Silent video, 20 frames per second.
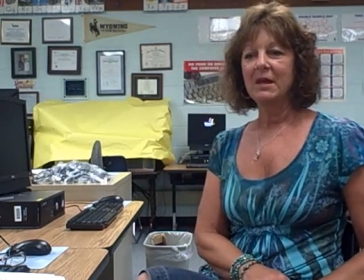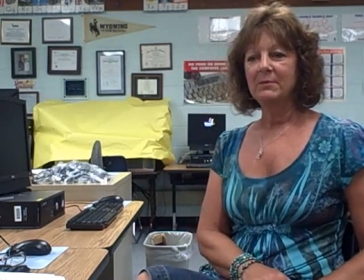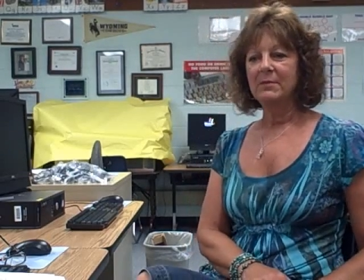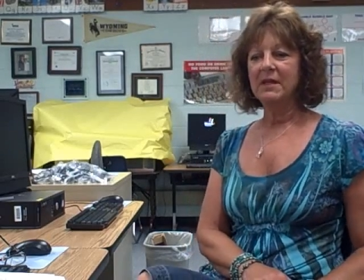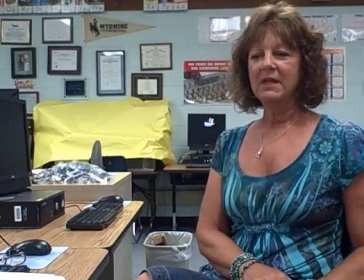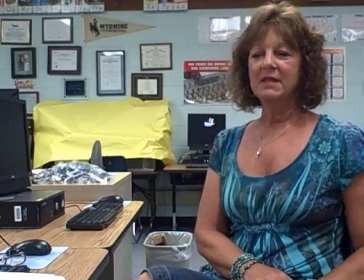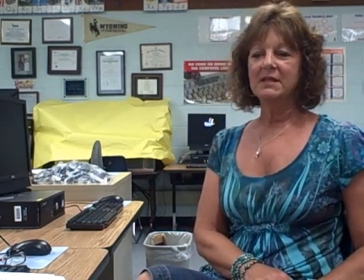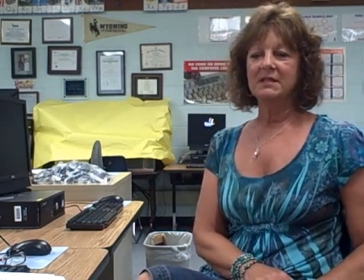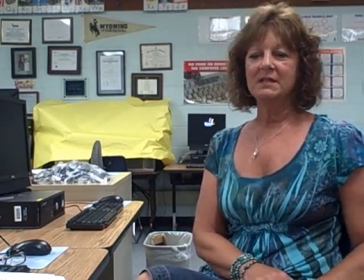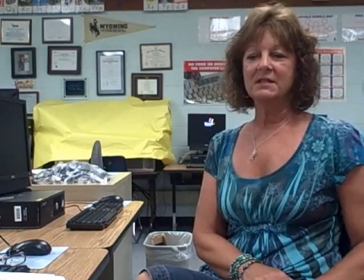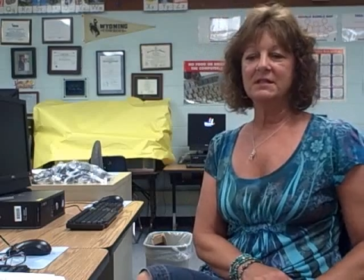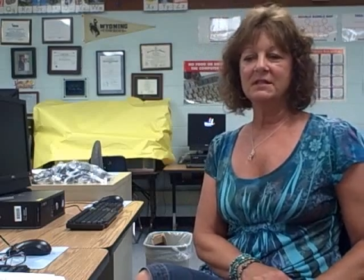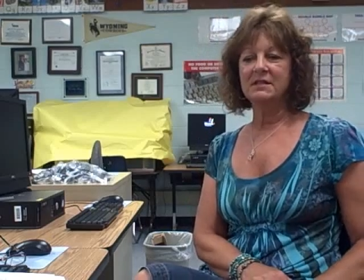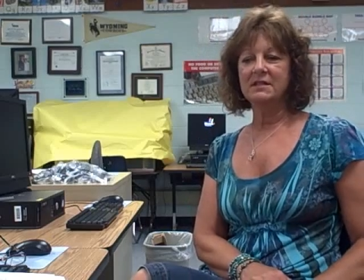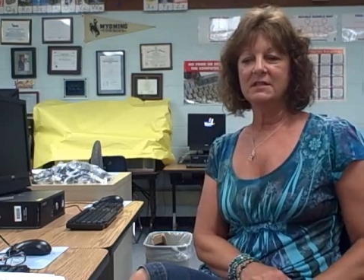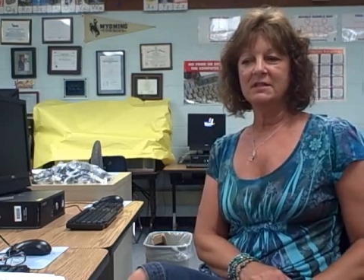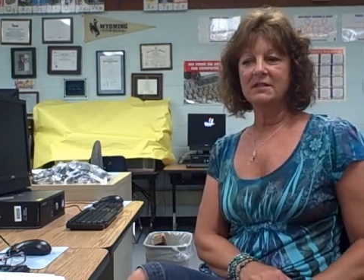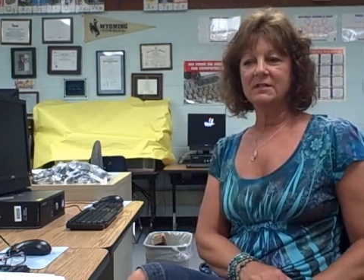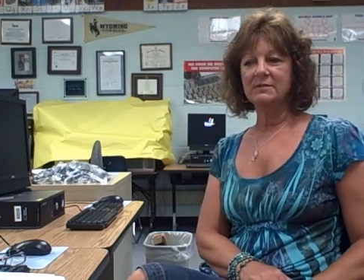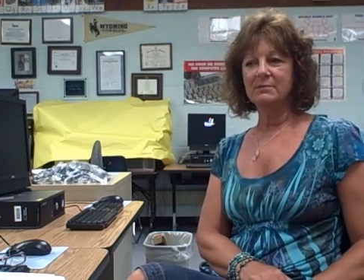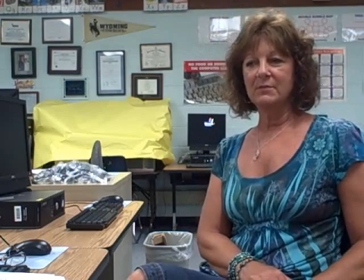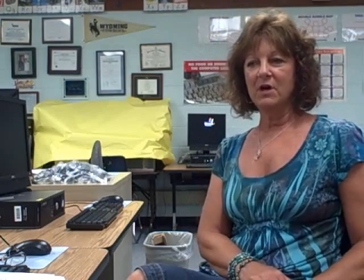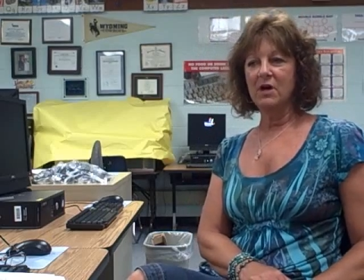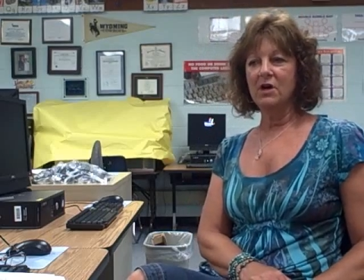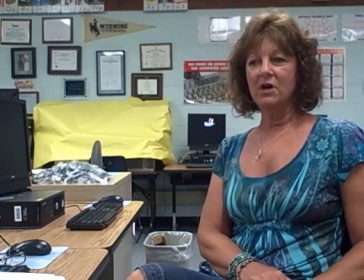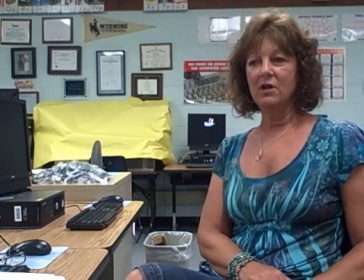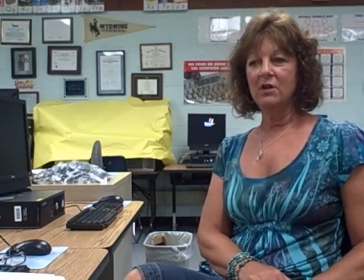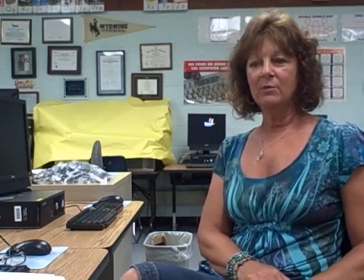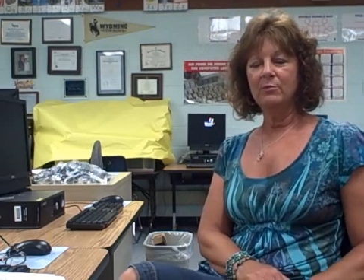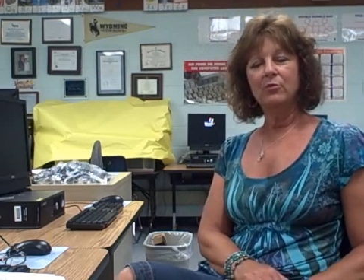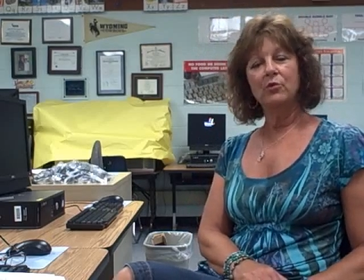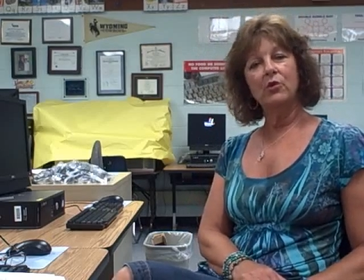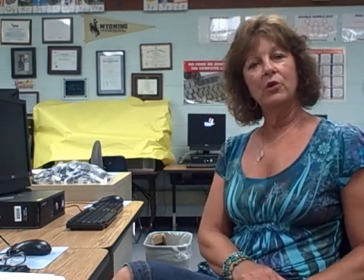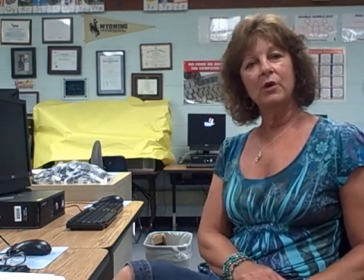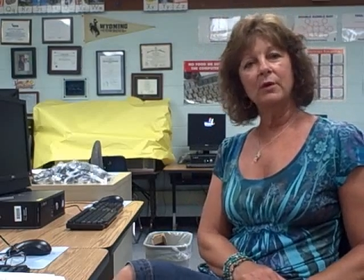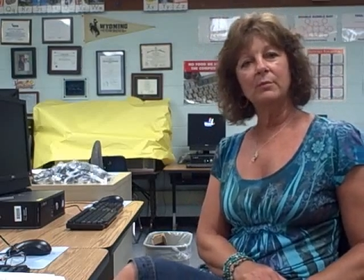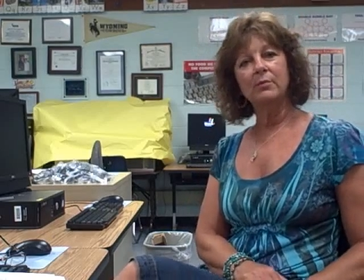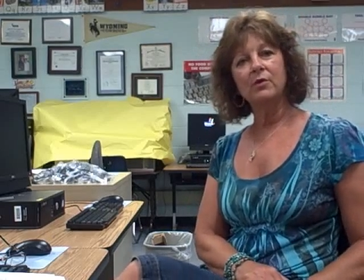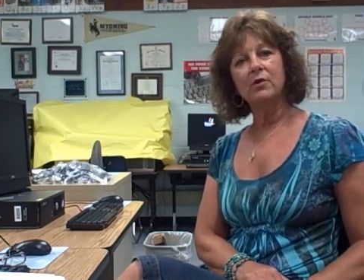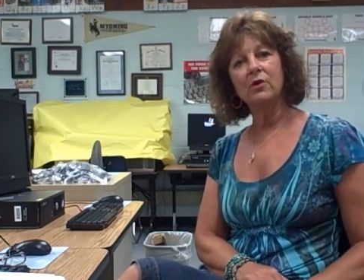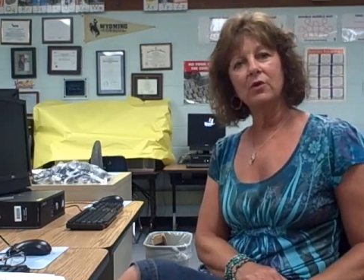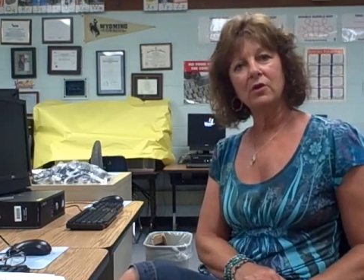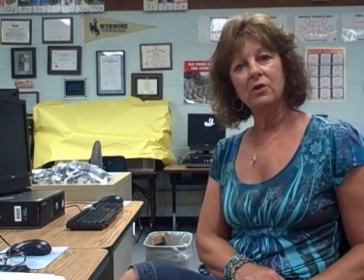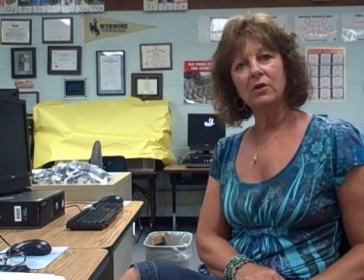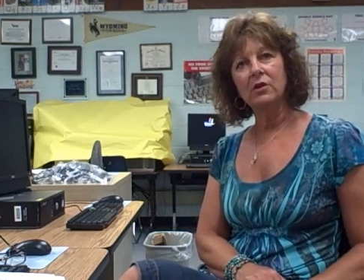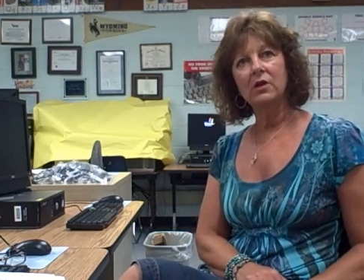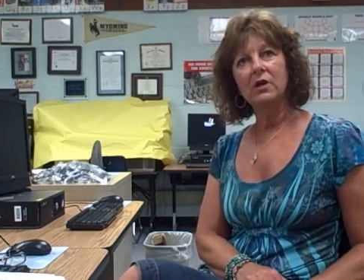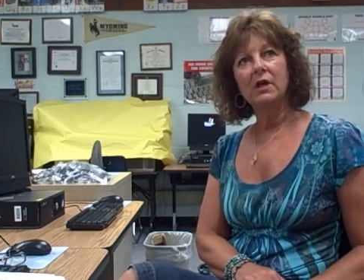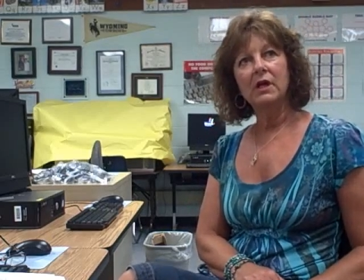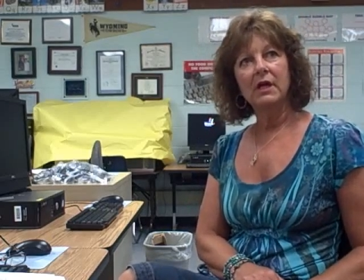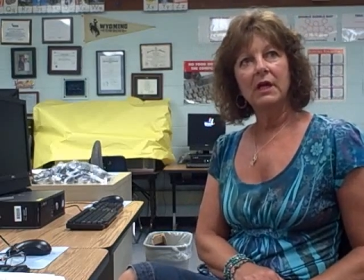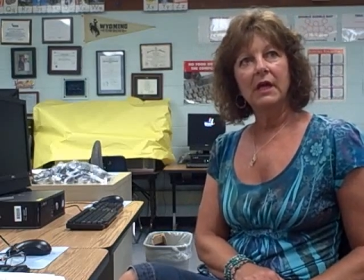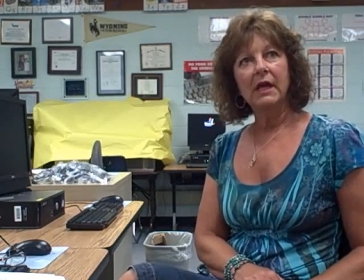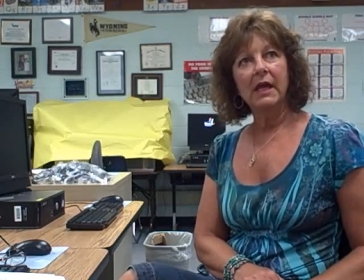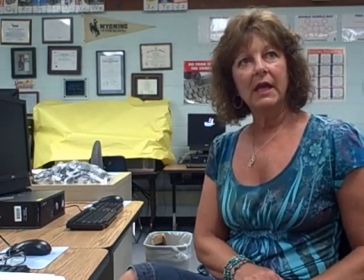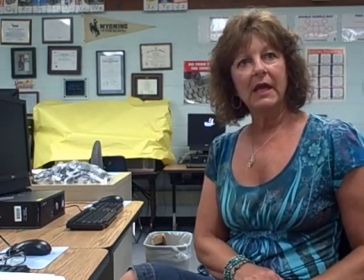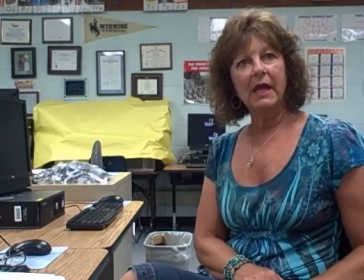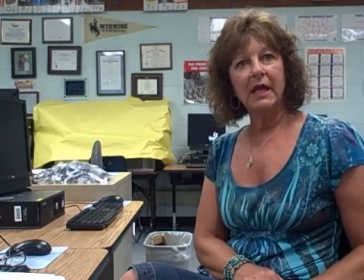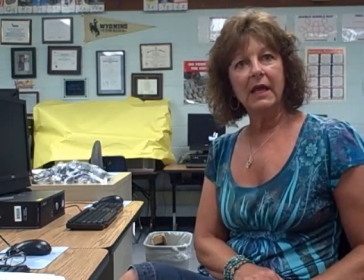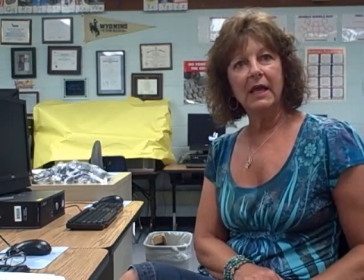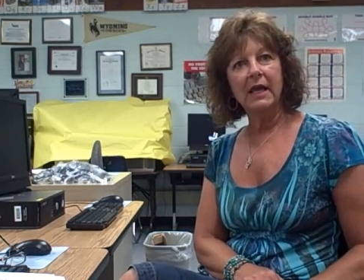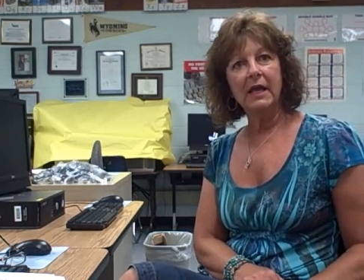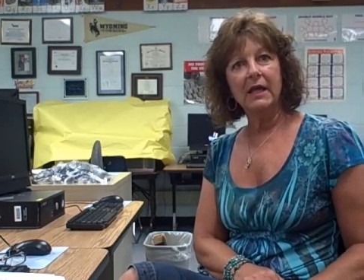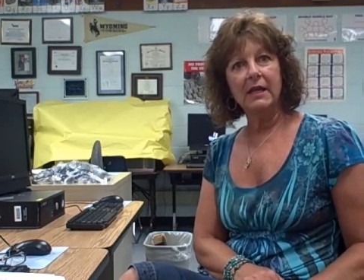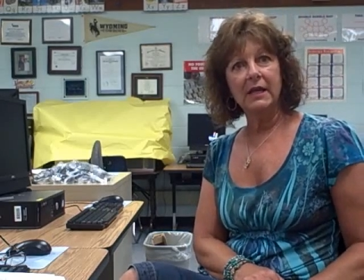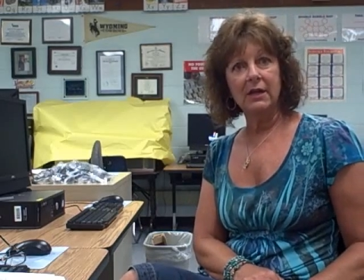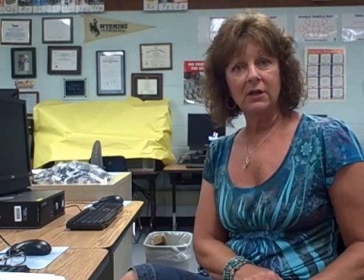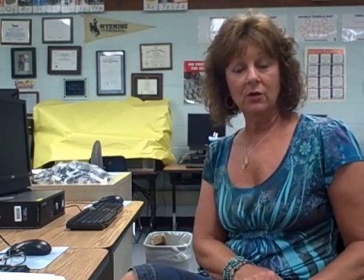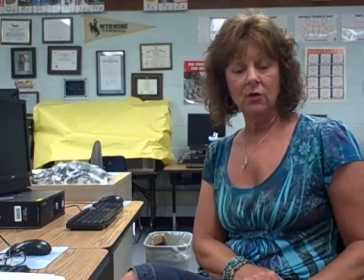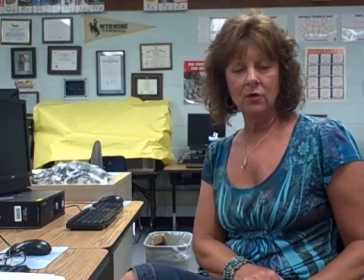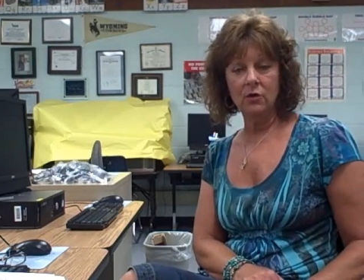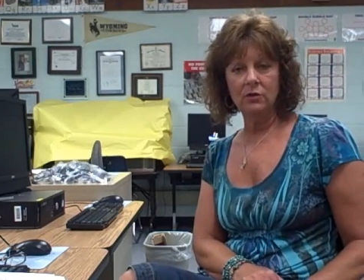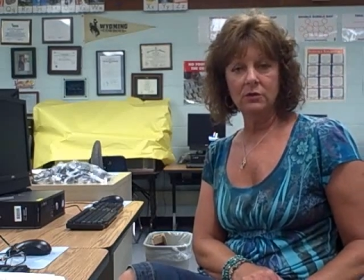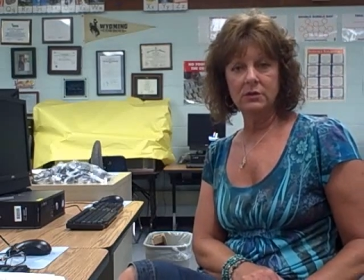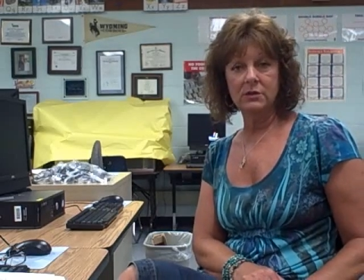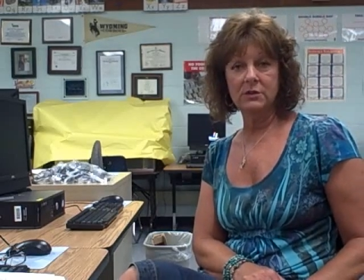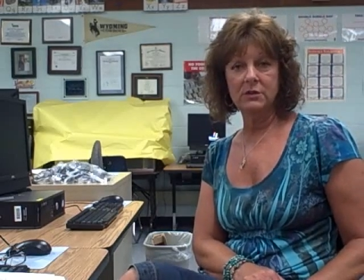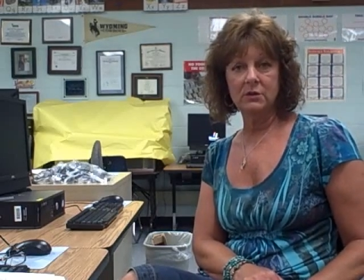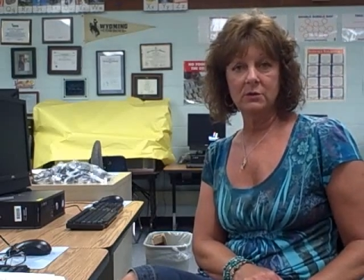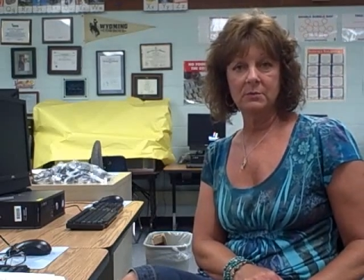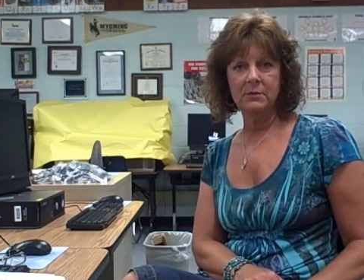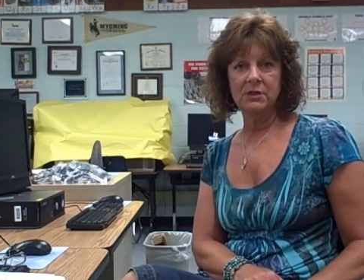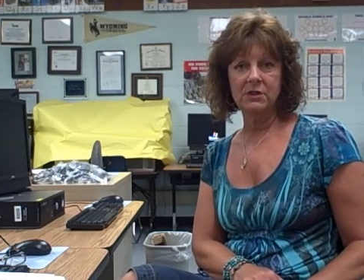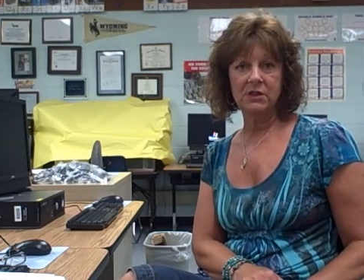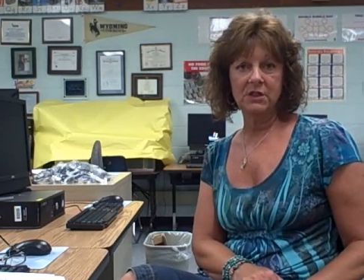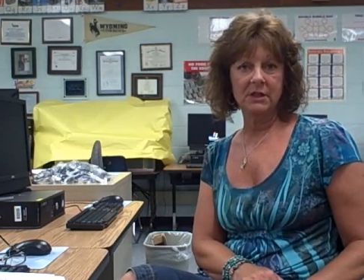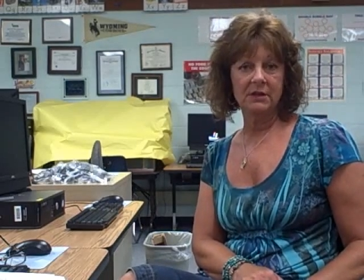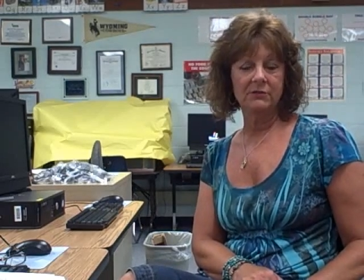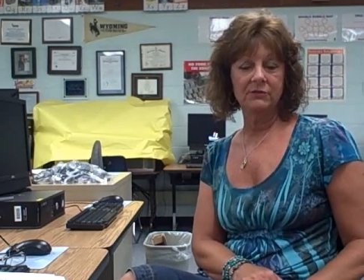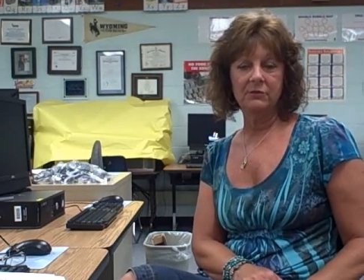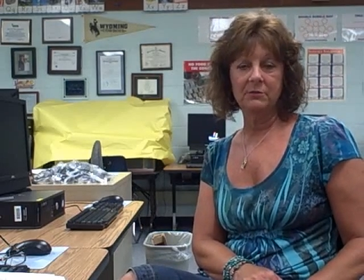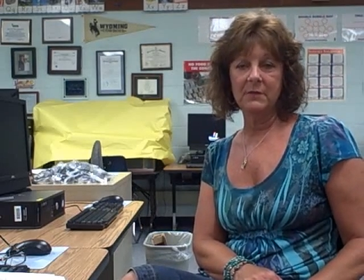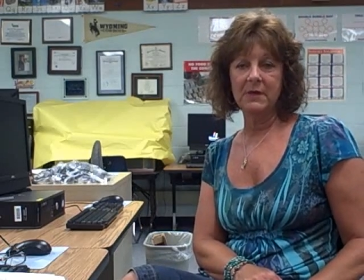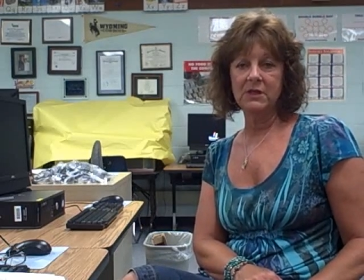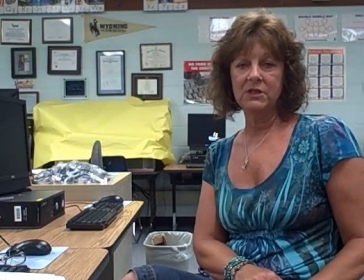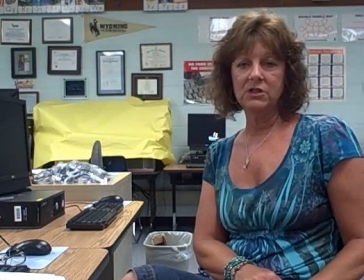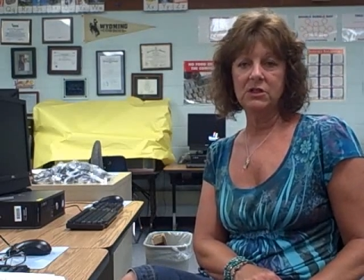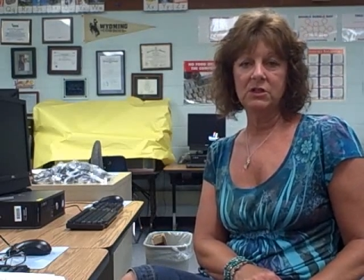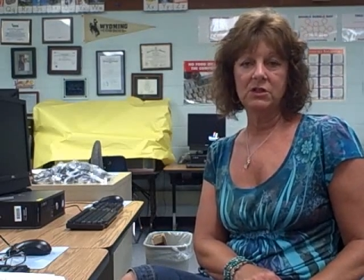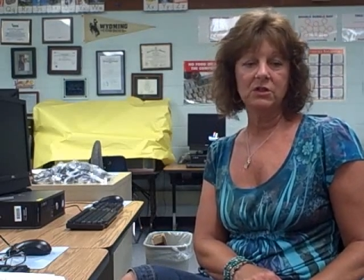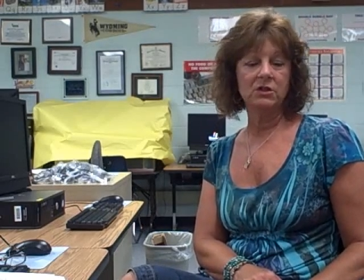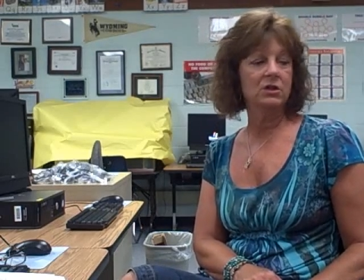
because it's small, portable, and it holds so much information.